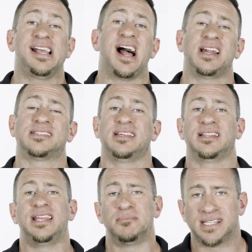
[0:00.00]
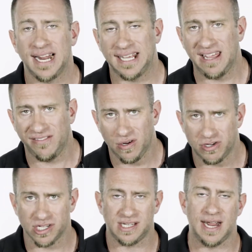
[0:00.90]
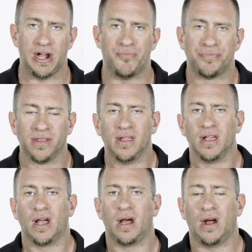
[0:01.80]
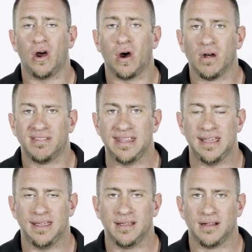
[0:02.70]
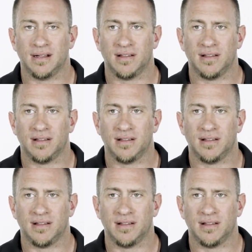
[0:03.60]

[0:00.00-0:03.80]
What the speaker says: honestly, the tips that I gave you just now are the